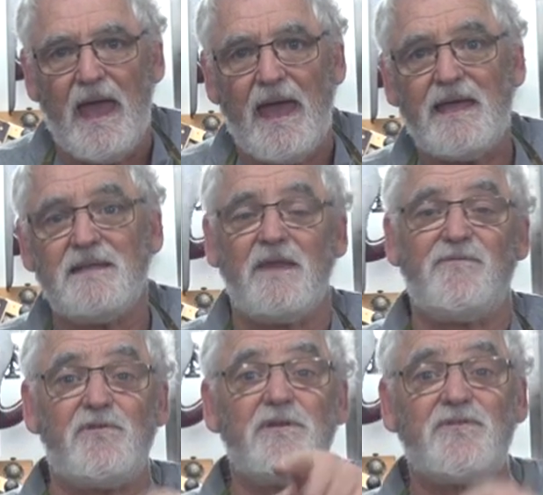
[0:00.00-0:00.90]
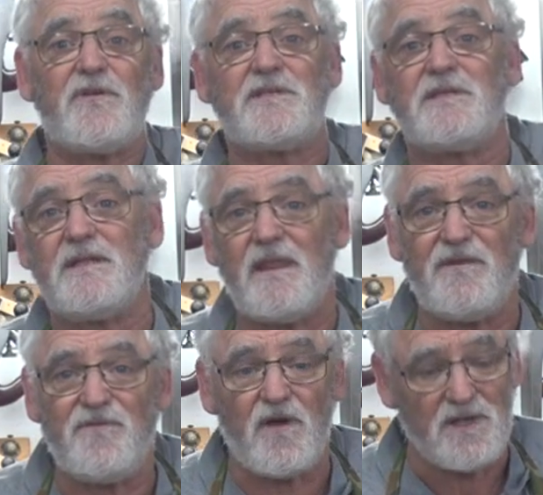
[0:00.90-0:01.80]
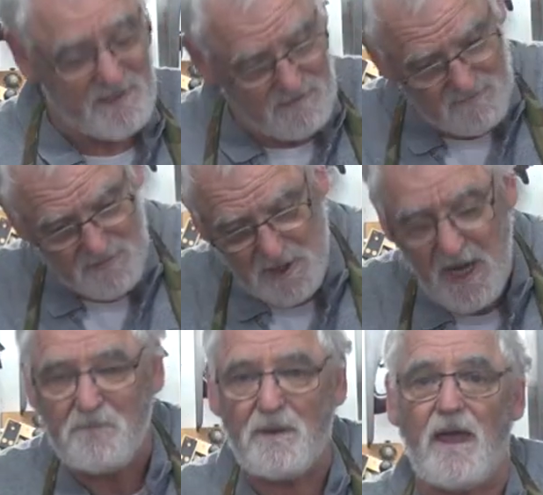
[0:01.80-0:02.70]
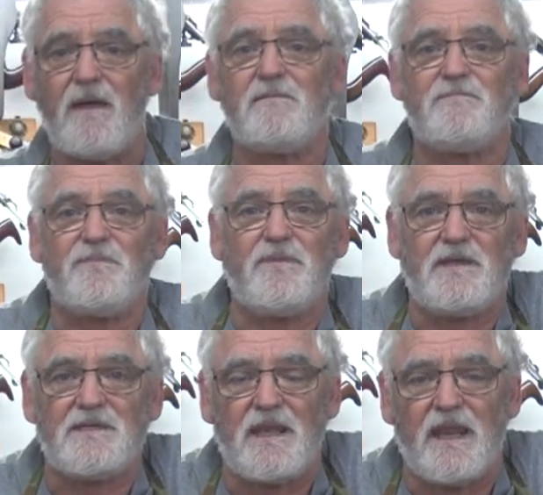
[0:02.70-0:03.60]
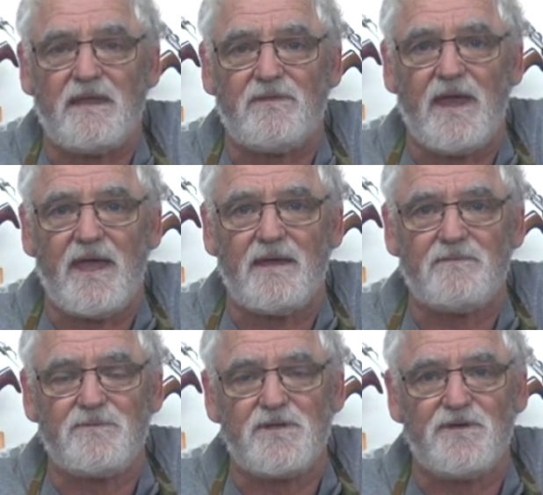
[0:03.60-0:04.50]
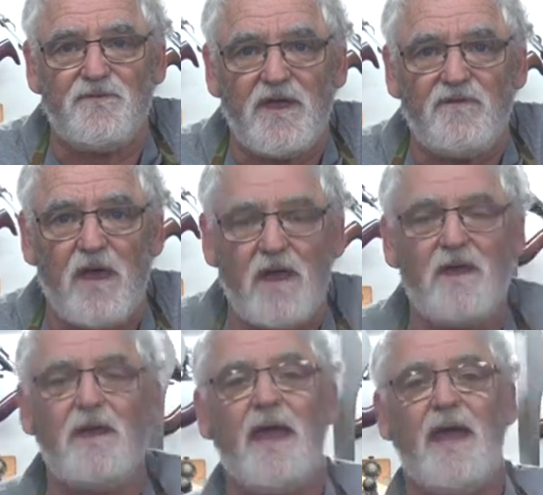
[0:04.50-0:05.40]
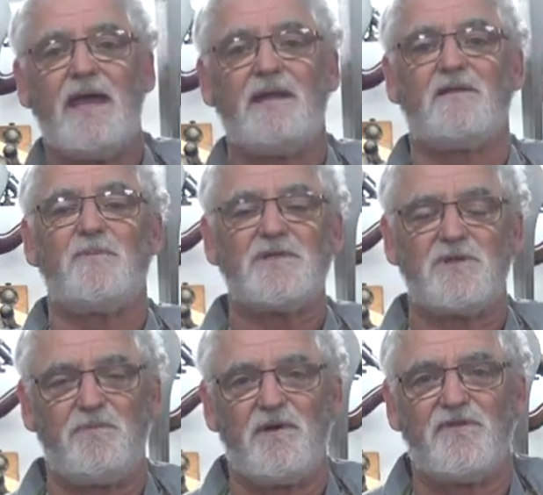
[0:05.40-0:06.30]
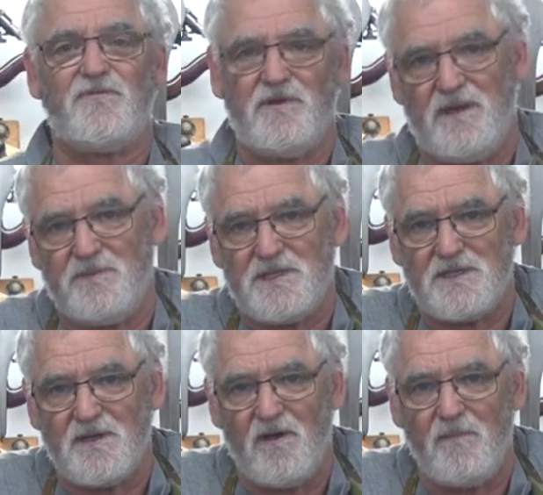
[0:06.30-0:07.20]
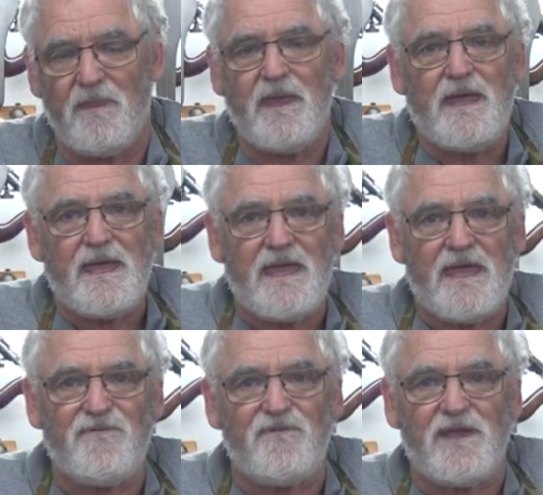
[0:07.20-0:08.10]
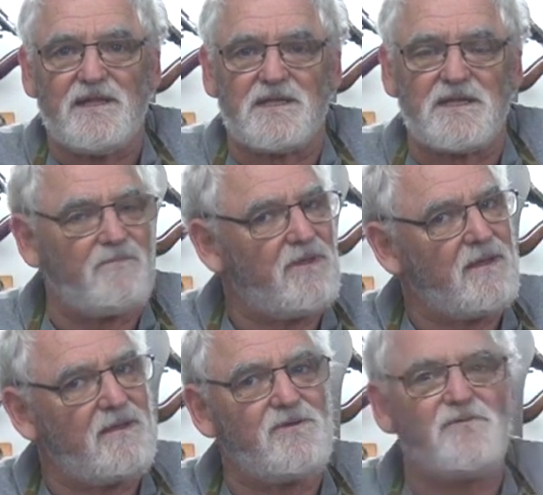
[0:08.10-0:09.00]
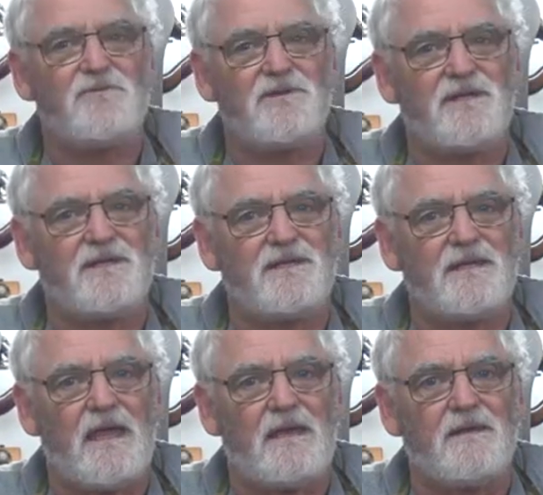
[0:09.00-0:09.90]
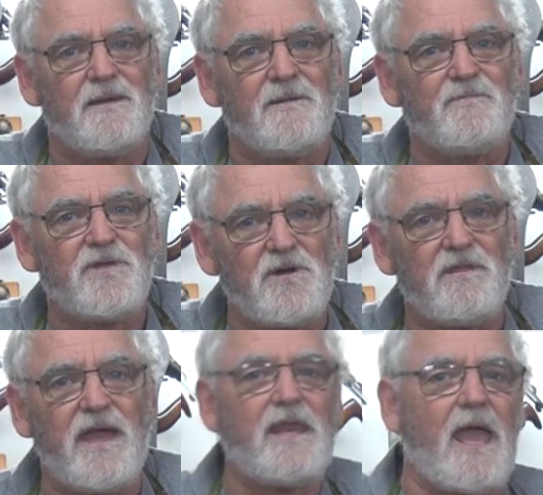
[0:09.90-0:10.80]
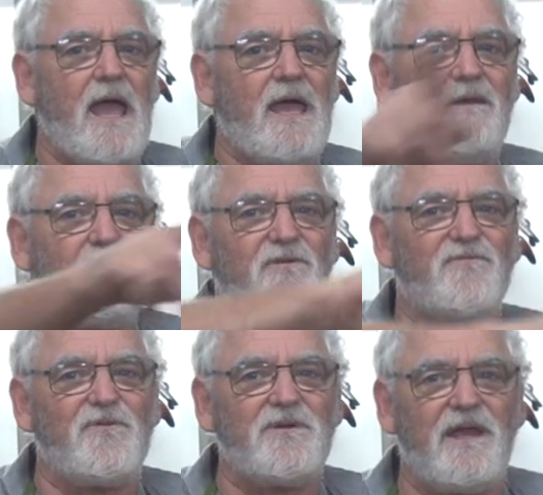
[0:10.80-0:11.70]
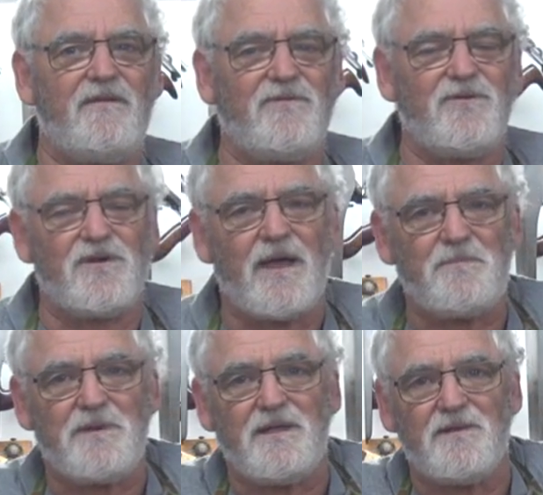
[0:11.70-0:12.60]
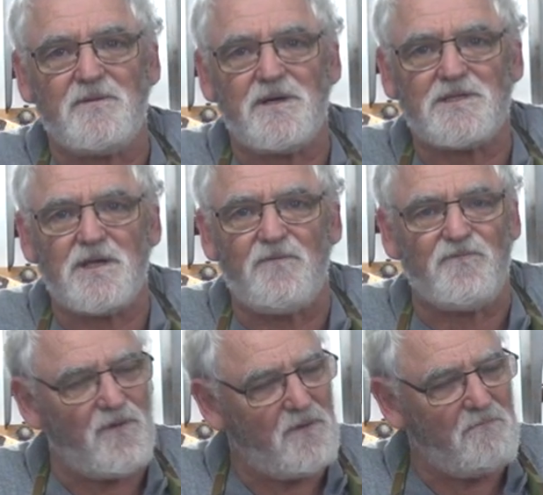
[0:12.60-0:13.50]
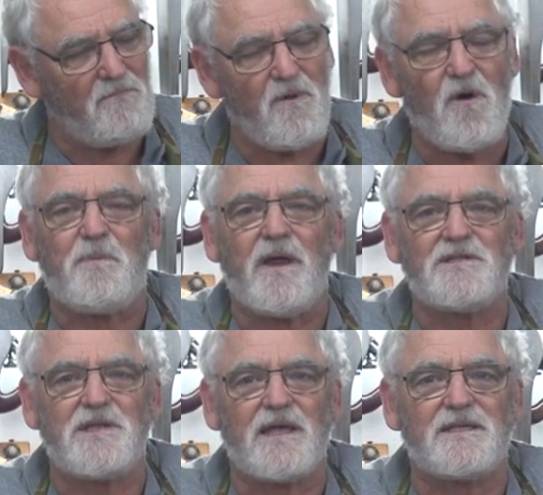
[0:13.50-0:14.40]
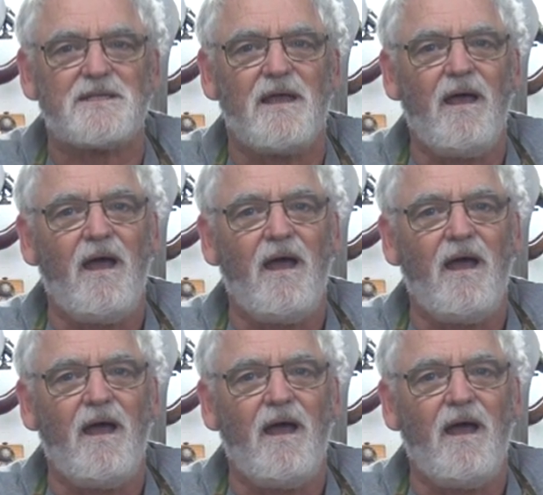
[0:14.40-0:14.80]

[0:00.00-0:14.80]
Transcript: And if you're interested in that vice, check below. There's a link there to Vevor and a special price for a limited time if it's something you need to get. Till then, and I look forward to having your company in the workshop for more projects.